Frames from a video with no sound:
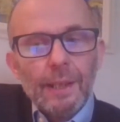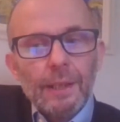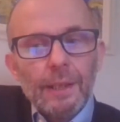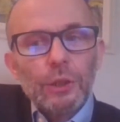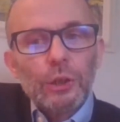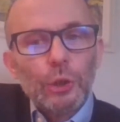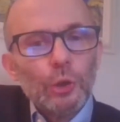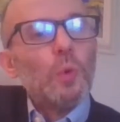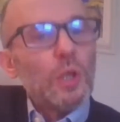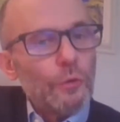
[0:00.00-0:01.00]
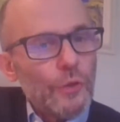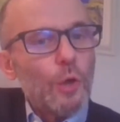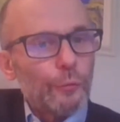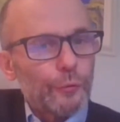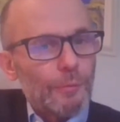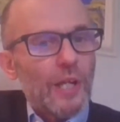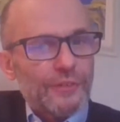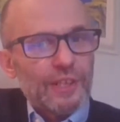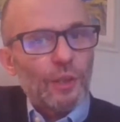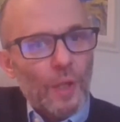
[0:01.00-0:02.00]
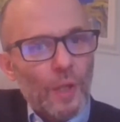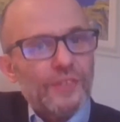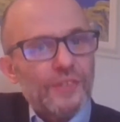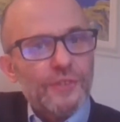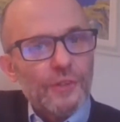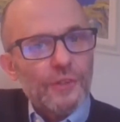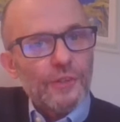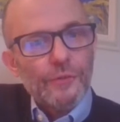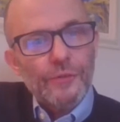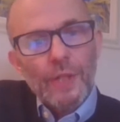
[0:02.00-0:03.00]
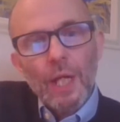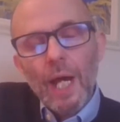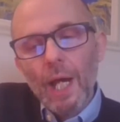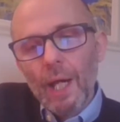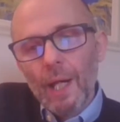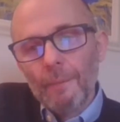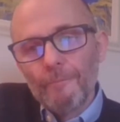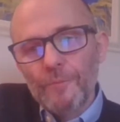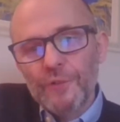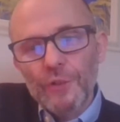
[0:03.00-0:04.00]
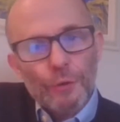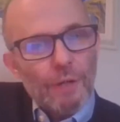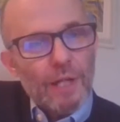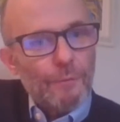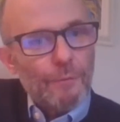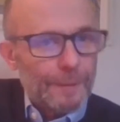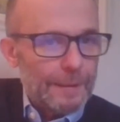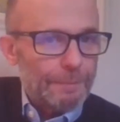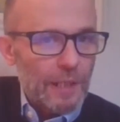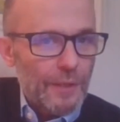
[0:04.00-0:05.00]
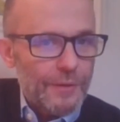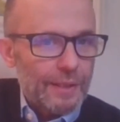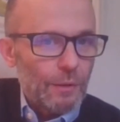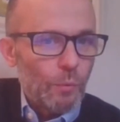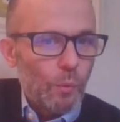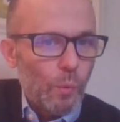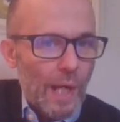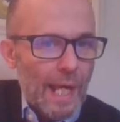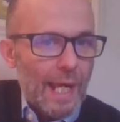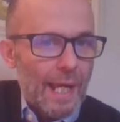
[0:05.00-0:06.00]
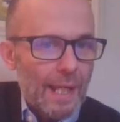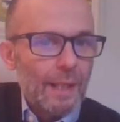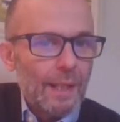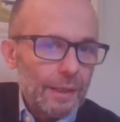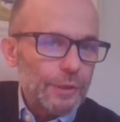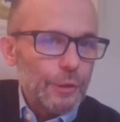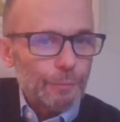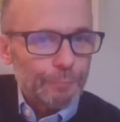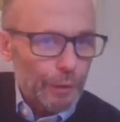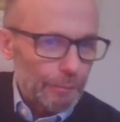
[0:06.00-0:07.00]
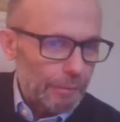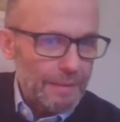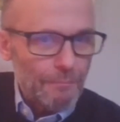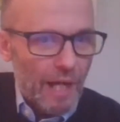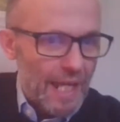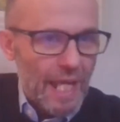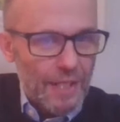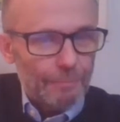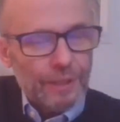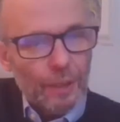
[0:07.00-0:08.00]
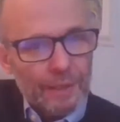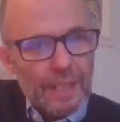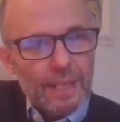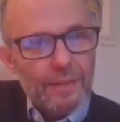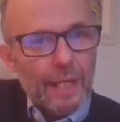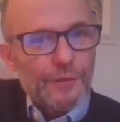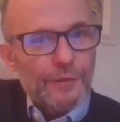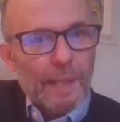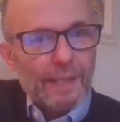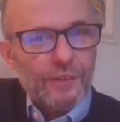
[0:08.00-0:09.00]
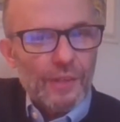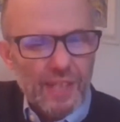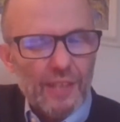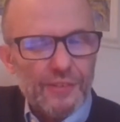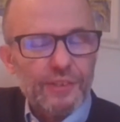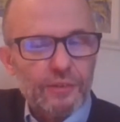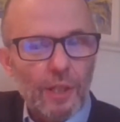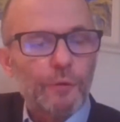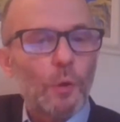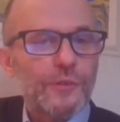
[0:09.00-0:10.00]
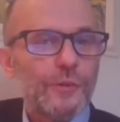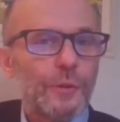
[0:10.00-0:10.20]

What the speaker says: you will know from asking questions to the relevant people, I think, where you probably might end up going in that respect. So that's a tough question to answer.